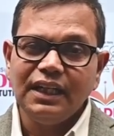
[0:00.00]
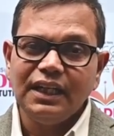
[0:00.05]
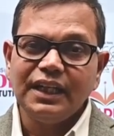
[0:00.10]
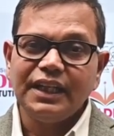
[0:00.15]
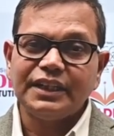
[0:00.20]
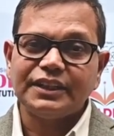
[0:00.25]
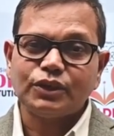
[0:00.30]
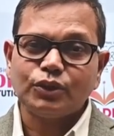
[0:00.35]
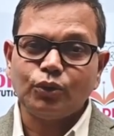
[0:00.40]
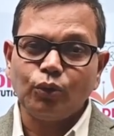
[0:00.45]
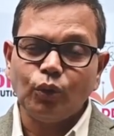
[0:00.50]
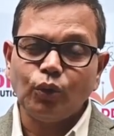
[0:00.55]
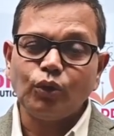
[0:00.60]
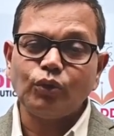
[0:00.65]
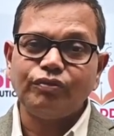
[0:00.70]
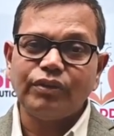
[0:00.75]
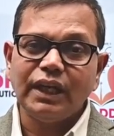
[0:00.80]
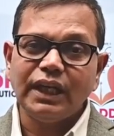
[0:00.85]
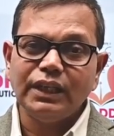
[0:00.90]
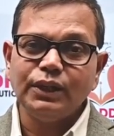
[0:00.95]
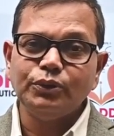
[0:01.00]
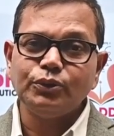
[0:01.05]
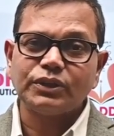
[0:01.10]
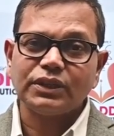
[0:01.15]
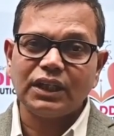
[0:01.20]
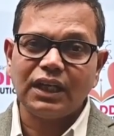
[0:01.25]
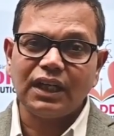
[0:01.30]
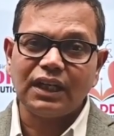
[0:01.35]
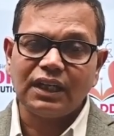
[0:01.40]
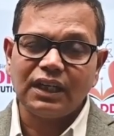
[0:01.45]
its core values
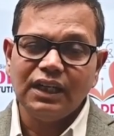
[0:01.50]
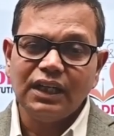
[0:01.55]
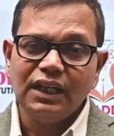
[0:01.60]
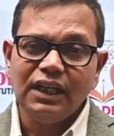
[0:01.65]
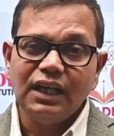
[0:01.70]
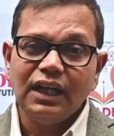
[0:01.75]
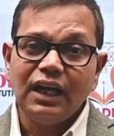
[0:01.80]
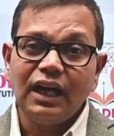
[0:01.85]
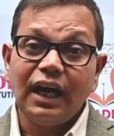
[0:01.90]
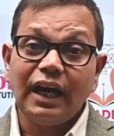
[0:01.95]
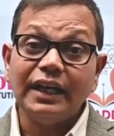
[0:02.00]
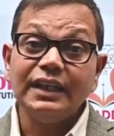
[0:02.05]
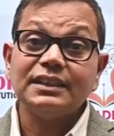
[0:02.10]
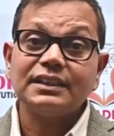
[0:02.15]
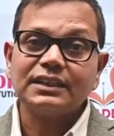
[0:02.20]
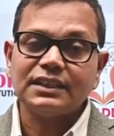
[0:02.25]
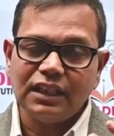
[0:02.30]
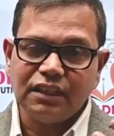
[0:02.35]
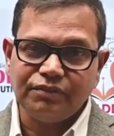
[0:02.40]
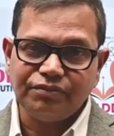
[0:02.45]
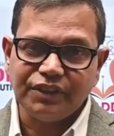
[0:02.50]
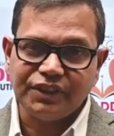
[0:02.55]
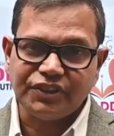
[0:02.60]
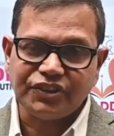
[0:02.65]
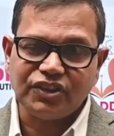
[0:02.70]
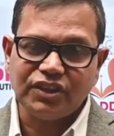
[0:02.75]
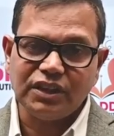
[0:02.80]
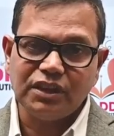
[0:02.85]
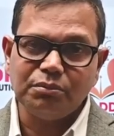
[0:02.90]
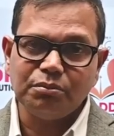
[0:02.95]
are high
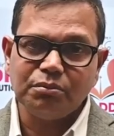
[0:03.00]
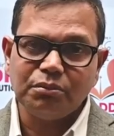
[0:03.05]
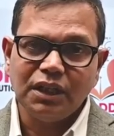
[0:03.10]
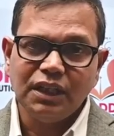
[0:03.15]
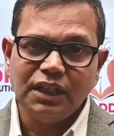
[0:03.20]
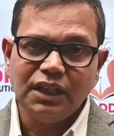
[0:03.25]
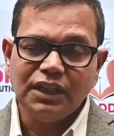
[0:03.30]
self-esteem,